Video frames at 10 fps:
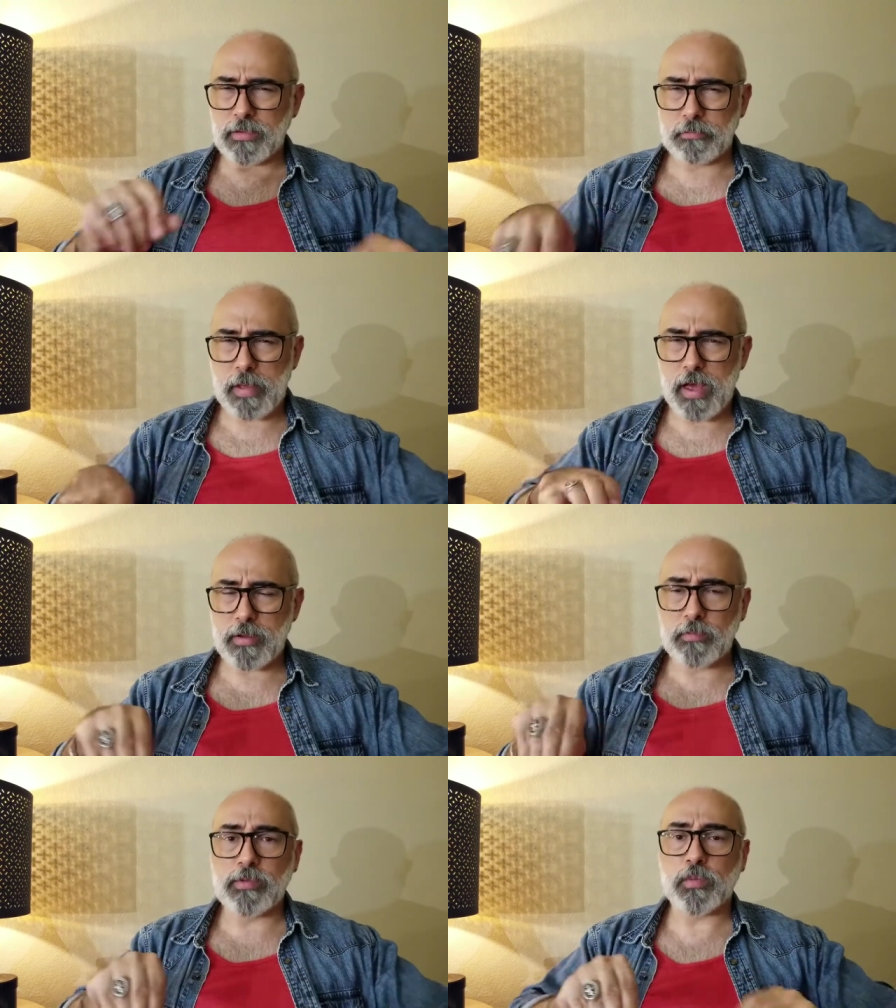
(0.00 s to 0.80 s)

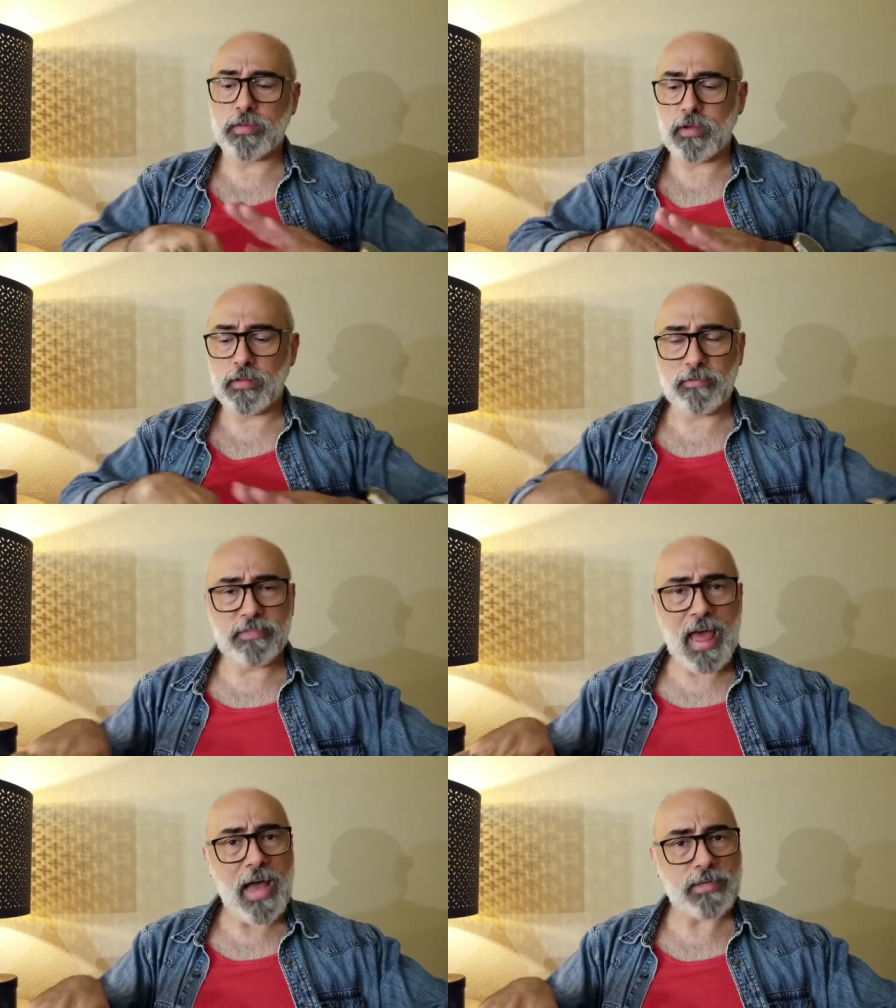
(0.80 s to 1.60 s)
bottoms with a
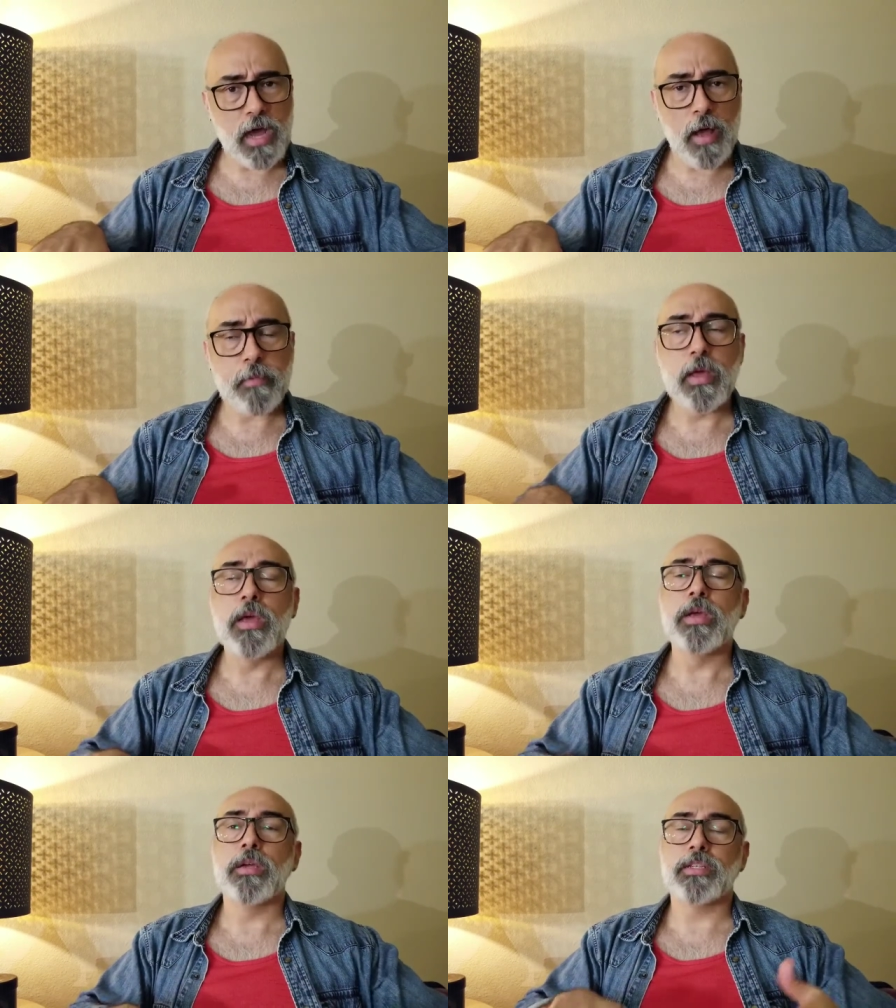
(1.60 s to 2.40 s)
flat top
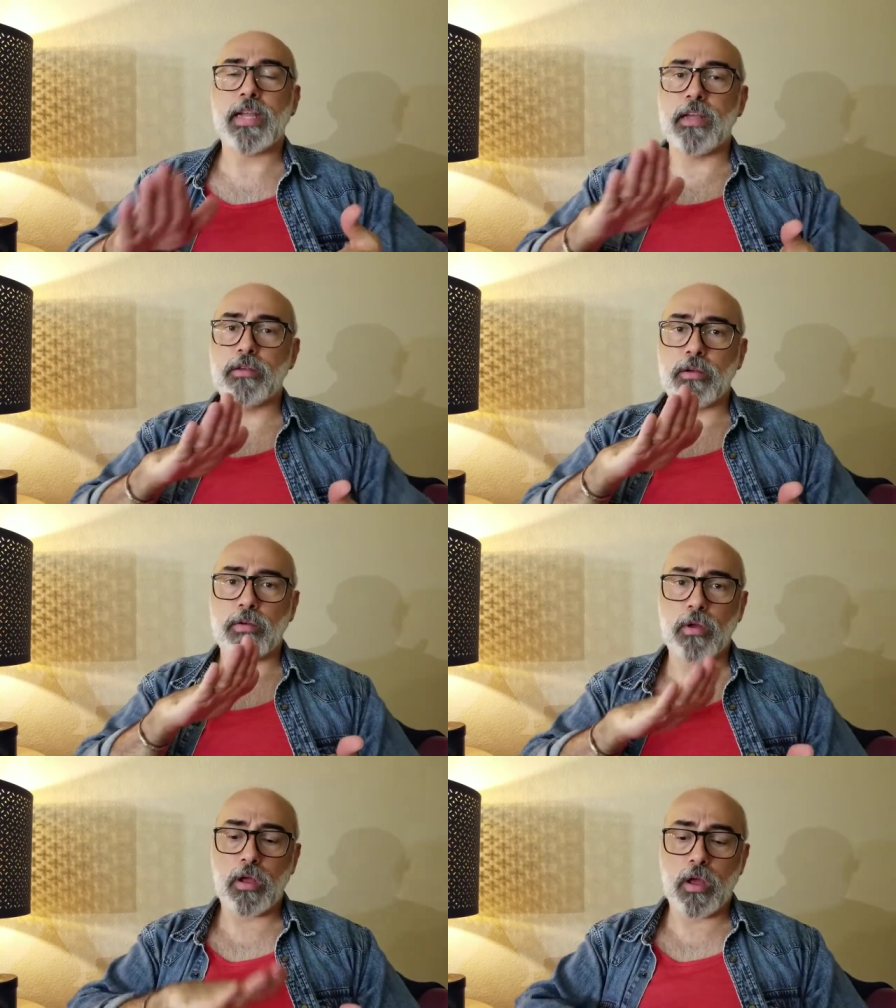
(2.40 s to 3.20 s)
to
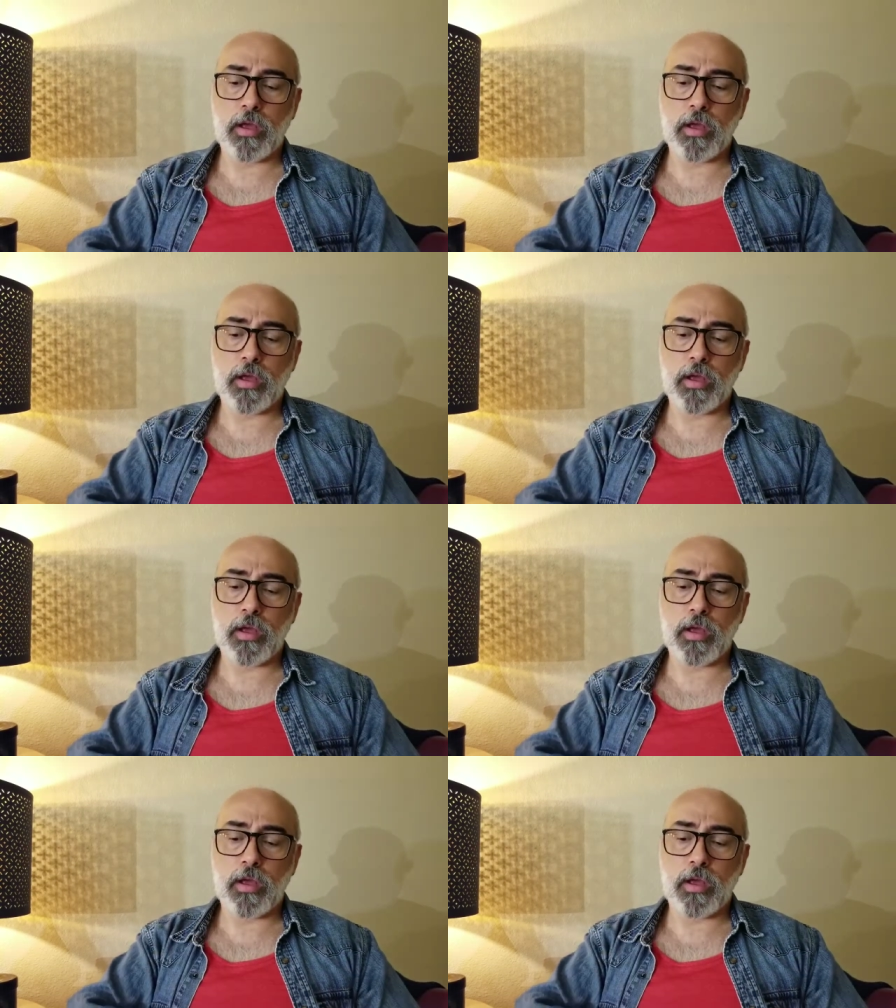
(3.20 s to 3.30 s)
either